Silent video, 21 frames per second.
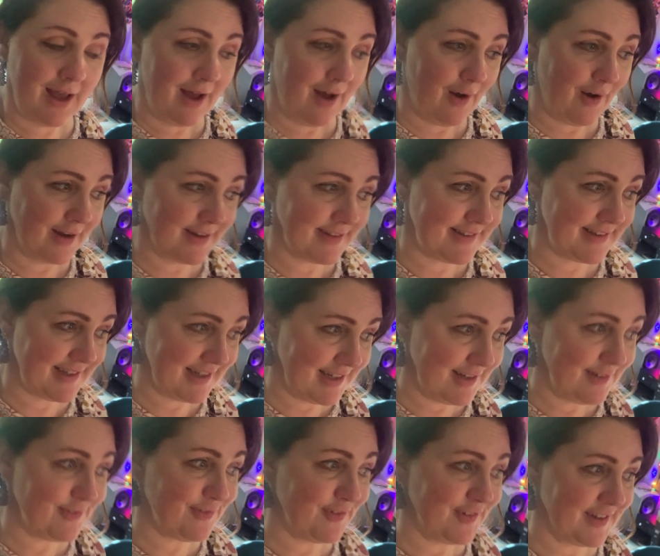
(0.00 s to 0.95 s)
I
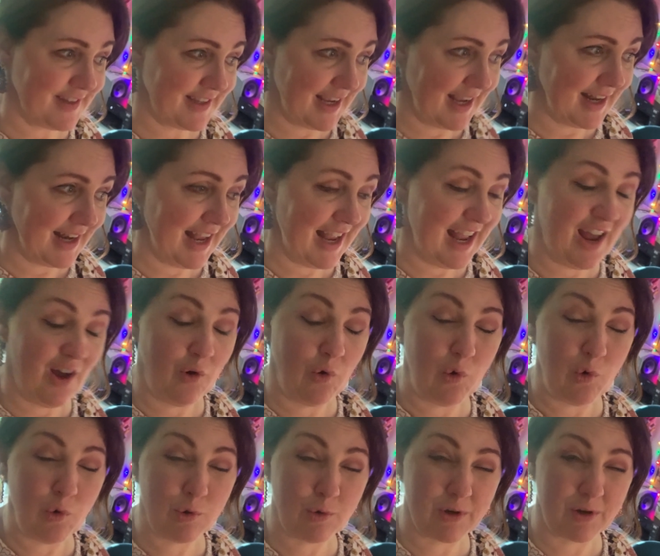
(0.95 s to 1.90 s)
did forget how
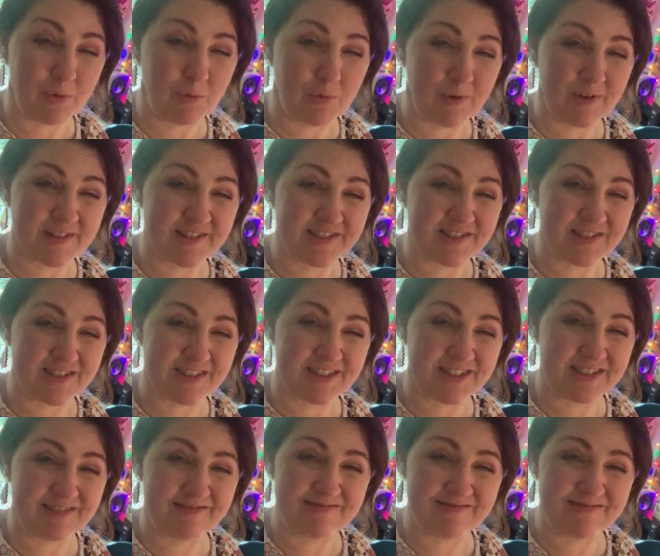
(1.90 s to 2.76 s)
awkward it was to